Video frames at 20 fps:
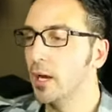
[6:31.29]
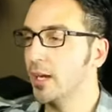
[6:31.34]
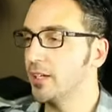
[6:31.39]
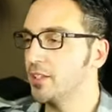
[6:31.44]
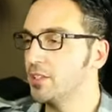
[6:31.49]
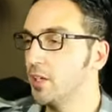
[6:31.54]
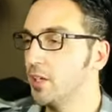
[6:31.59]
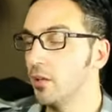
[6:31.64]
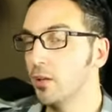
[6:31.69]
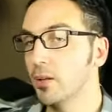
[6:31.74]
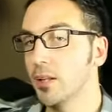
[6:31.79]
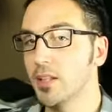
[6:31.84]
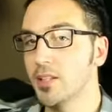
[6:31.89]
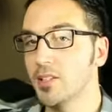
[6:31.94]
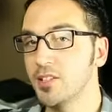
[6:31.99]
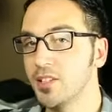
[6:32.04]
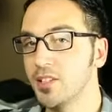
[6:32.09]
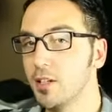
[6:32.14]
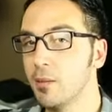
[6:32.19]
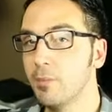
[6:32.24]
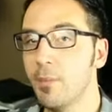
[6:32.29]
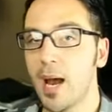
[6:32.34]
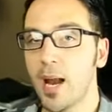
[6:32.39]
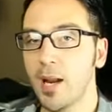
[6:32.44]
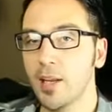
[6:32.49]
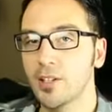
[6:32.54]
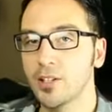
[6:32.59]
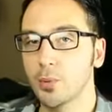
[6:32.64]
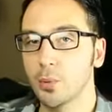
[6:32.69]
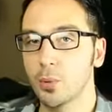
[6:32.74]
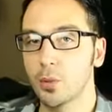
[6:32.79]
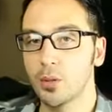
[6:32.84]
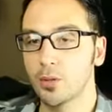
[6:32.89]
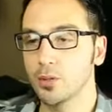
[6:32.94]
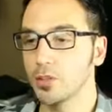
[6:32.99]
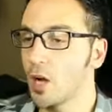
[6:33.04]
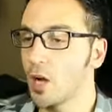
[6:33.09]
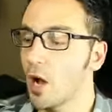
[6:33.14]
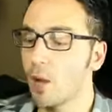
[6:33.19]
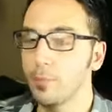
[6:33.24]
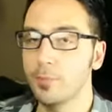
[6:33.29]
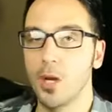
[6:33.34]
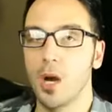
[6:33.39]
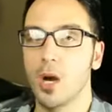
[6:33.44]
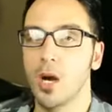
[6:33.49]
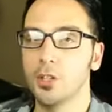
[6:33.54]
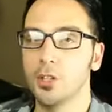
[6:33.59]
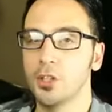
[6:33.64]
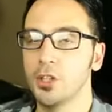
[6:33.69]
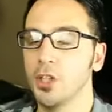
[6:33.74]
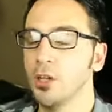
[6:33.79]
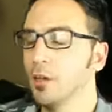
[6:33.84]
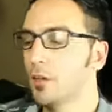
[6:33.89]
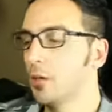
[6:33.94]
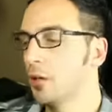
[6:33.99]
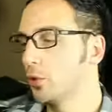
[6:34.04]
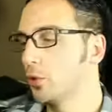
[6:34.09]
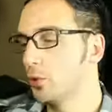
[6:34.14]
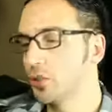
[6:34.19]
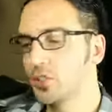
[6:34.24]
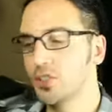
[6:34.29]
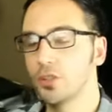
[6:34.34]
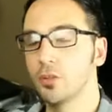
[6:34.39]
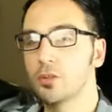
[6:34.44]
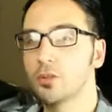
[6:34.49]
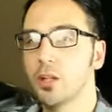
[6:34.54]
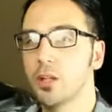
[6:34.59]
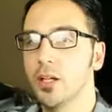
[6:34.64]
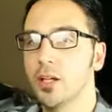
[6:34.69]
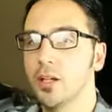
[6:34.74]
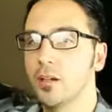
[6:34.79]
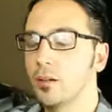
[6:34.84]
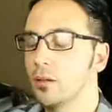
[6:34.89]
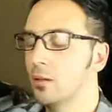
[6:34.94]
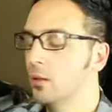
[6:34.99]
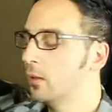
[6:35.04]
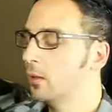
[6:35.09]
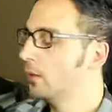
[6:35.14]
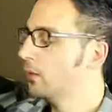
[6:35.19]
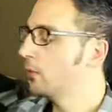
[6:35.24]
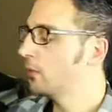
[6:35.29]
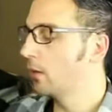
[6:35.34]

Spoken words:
I can tell you that the cinematics were top-notch, crystal clear.